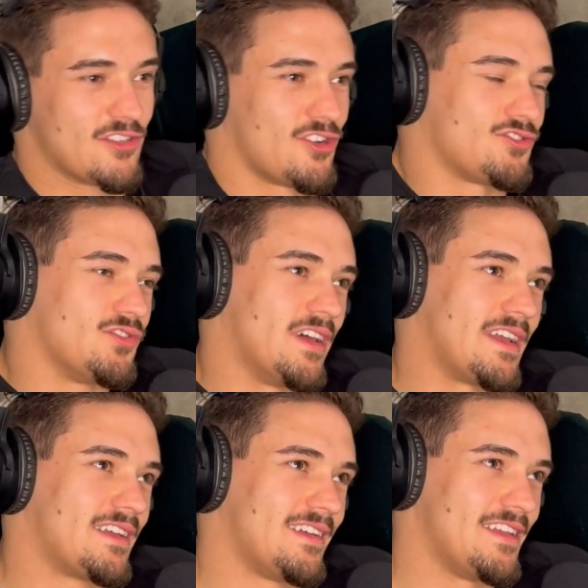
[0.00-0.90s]
It's also
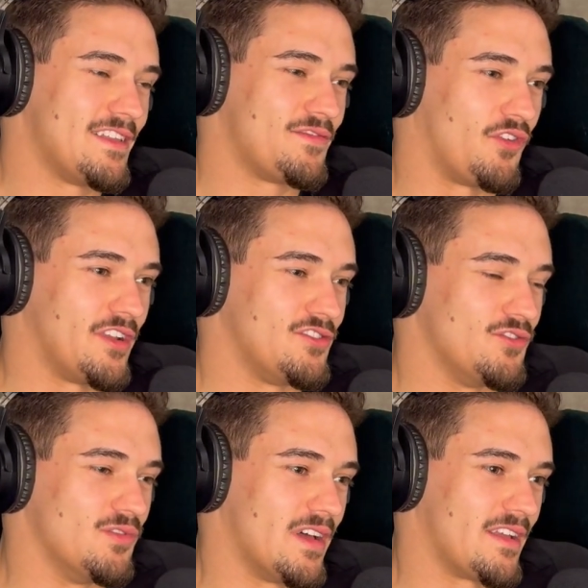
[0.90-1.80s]
like it's funny
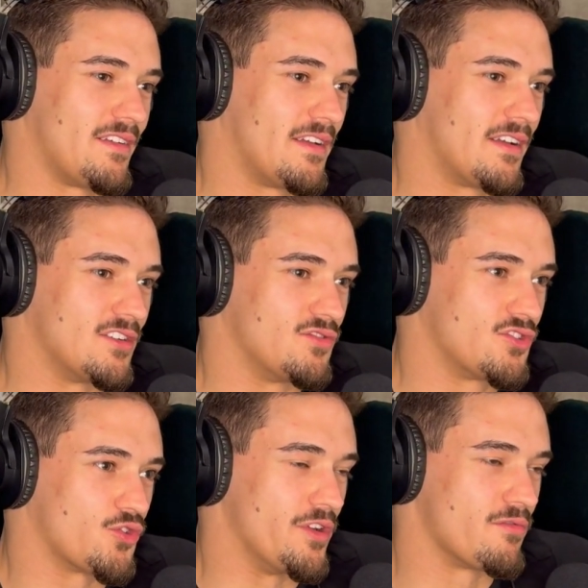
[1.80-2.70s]
too, like because
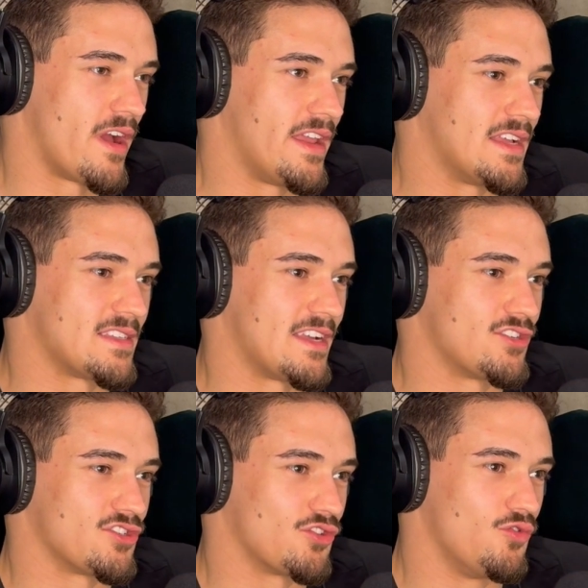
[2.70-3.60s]
screenwriting is like
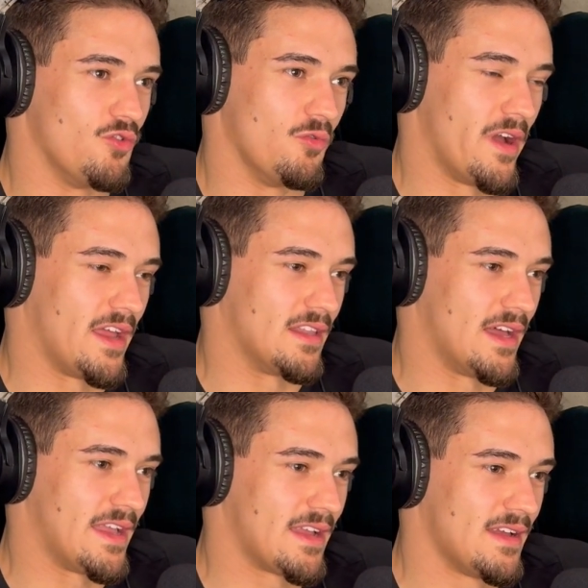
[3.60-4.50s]
such a cool way to
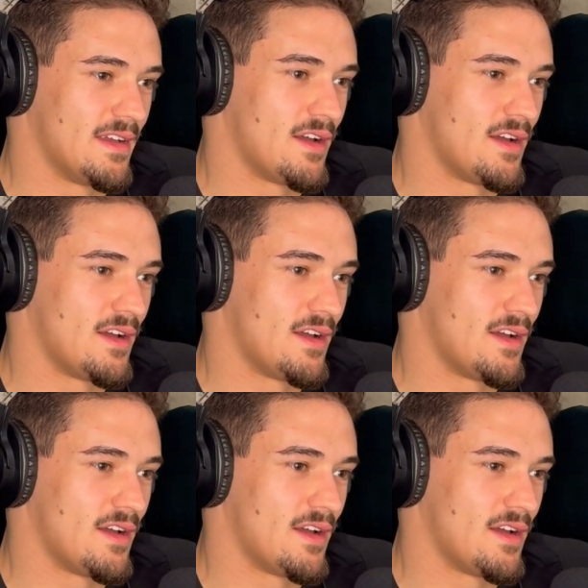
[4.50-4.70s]
like